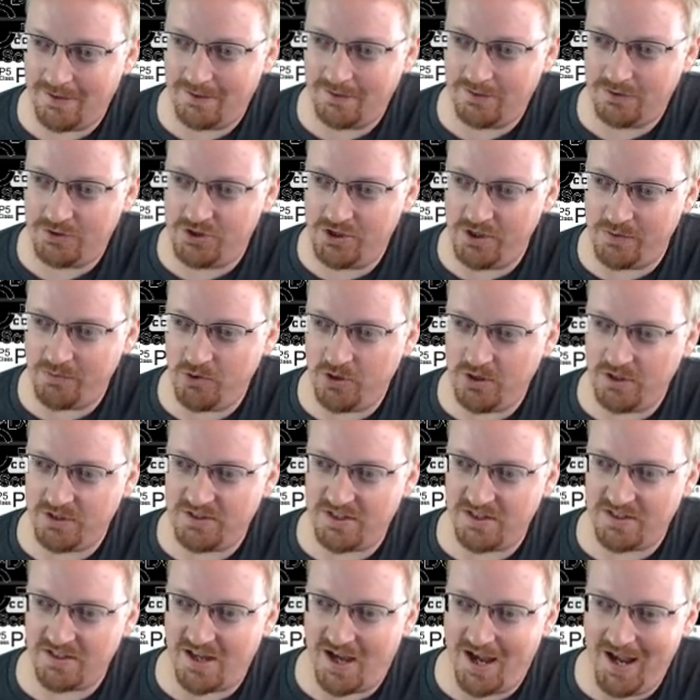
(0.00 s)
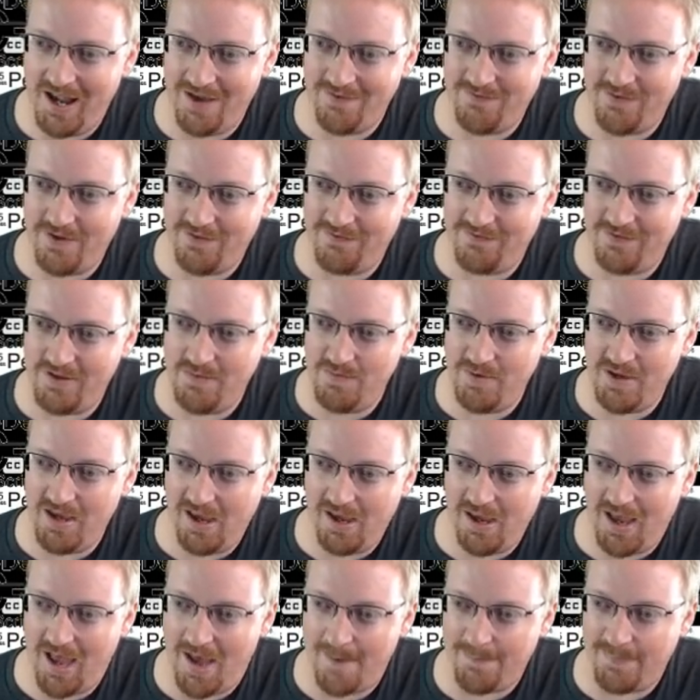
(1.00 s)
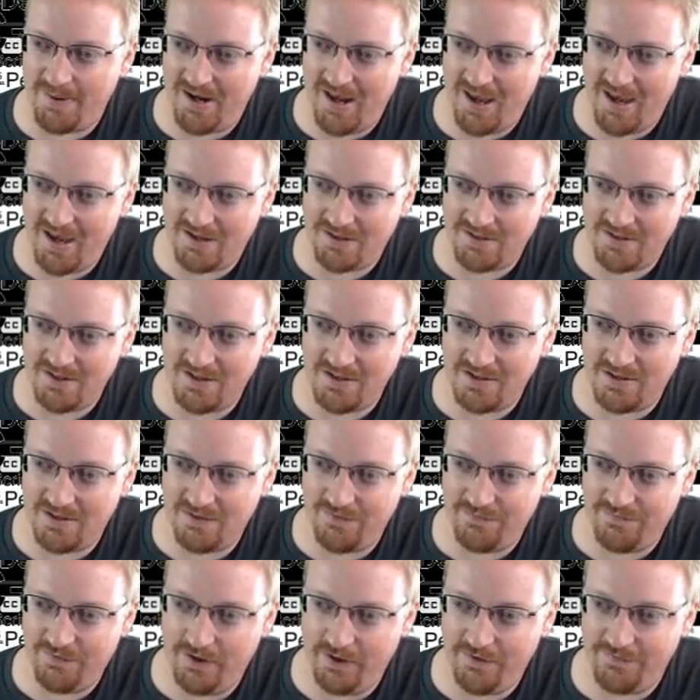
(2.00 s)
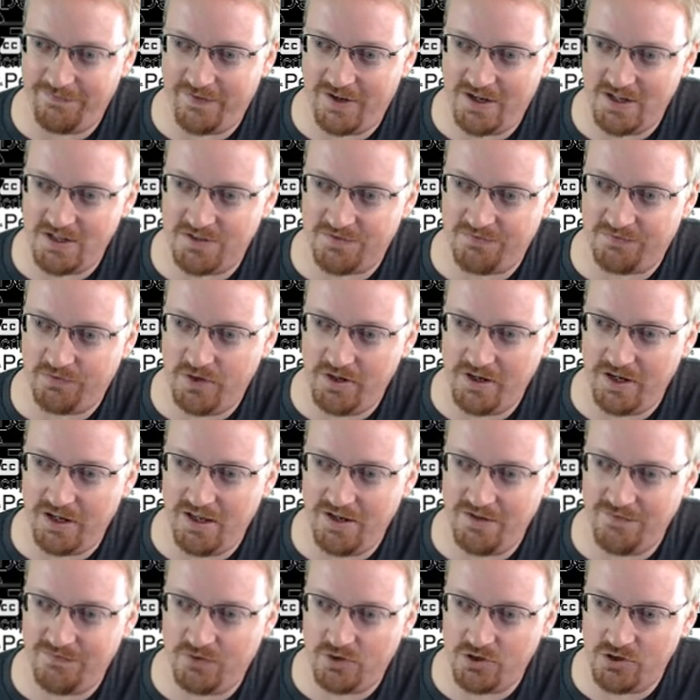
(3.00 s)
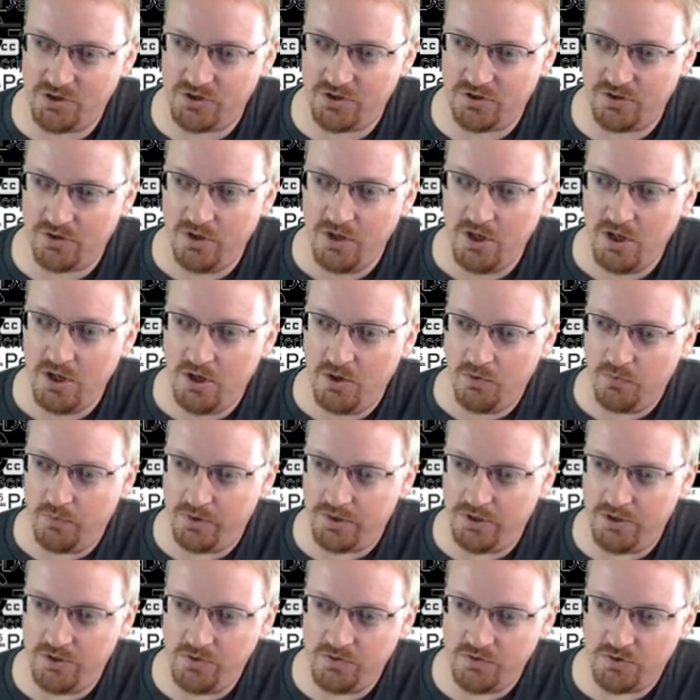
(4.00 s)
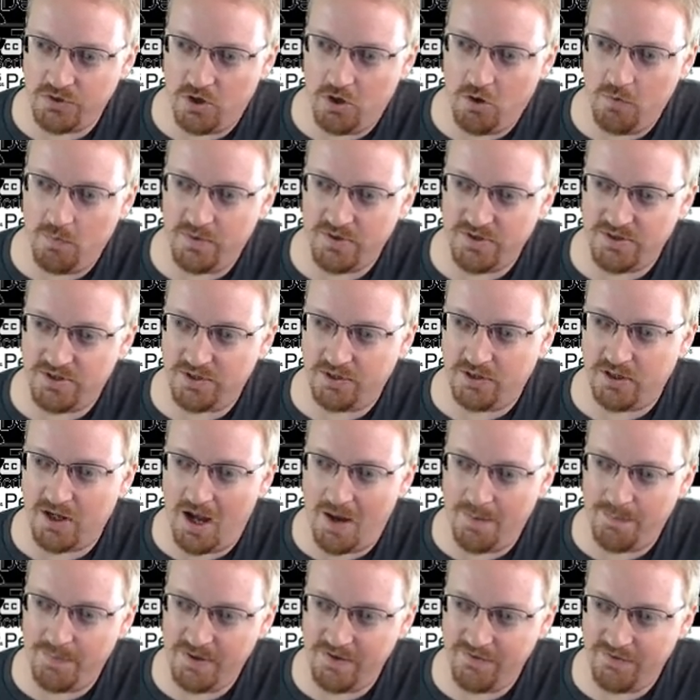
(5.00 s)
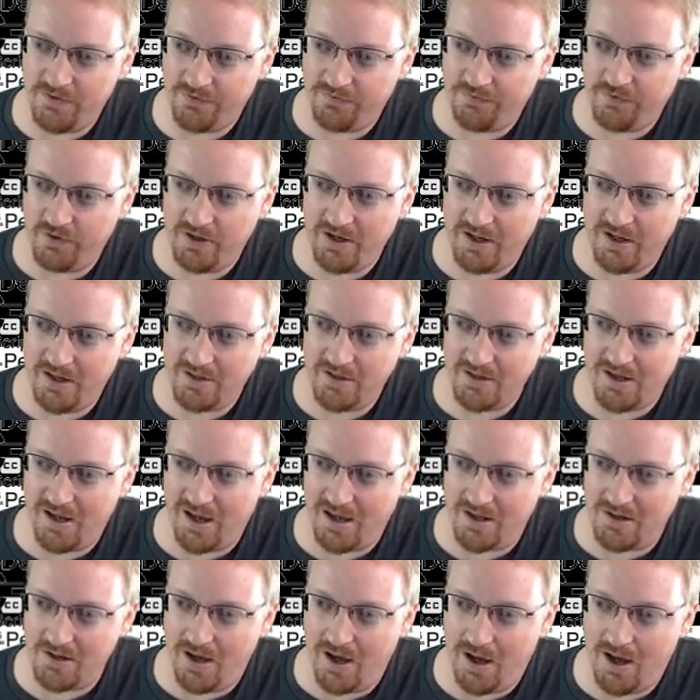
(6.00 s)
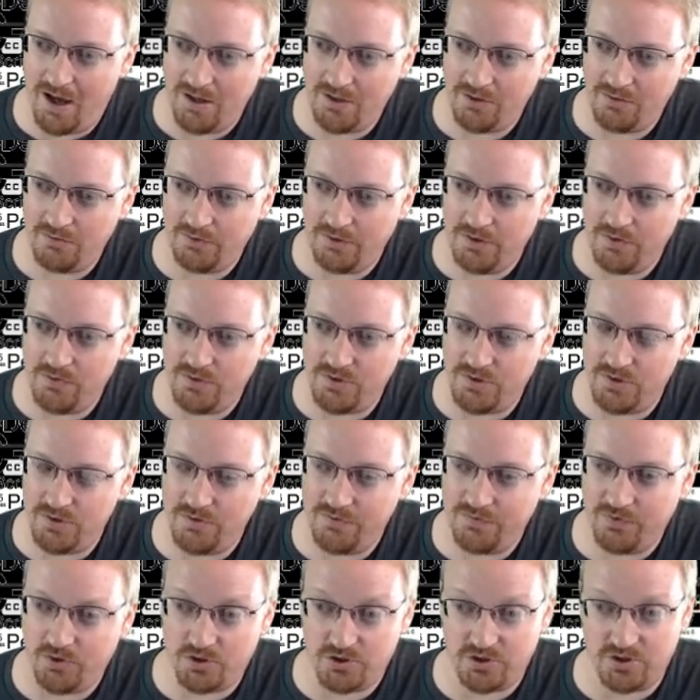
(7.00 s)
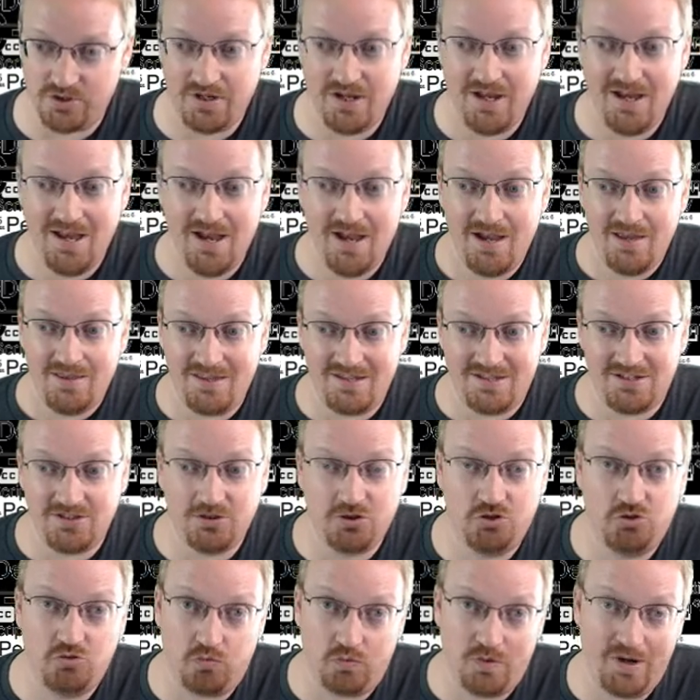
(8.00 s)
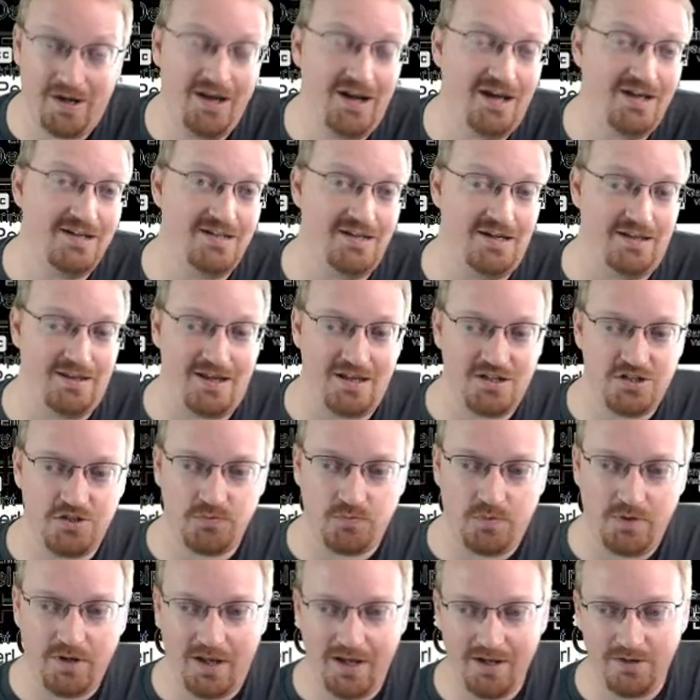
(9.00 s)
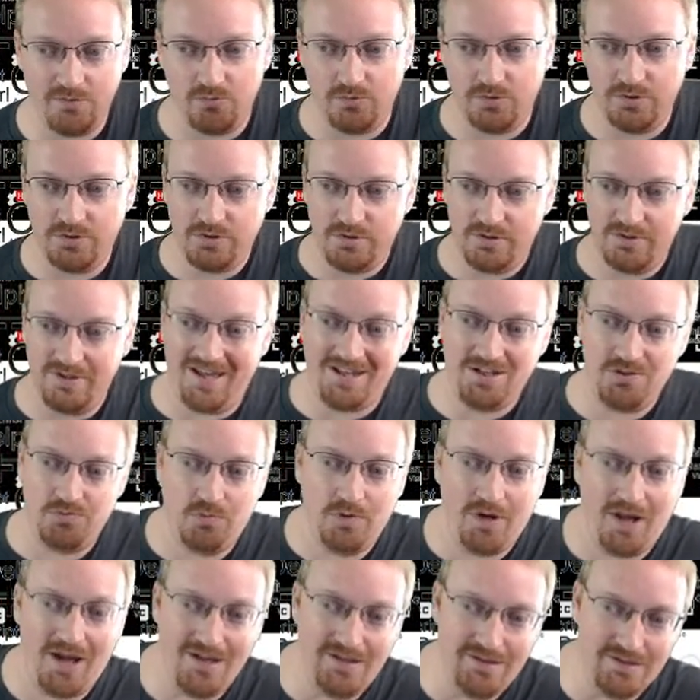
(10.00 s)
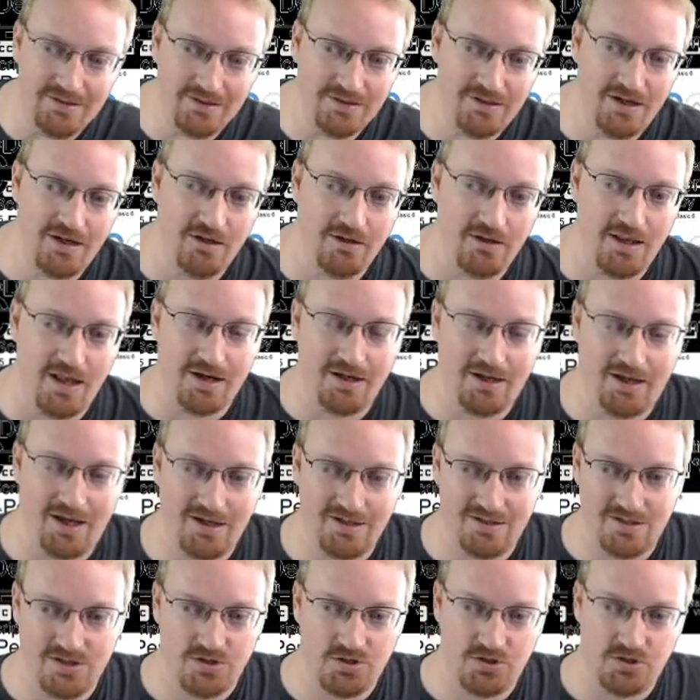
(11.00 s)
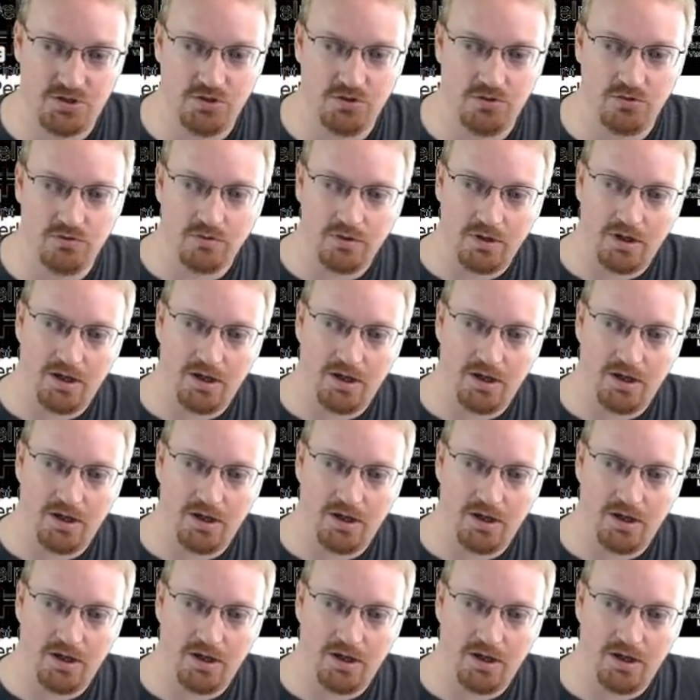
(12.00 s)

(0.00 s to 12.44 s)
Jim Grigg says, I have a VBA app in Access that verifies front-end version when user opens their copy of the front end and auto loads new version. That's a great idea. That's what I did in a lot of cases too.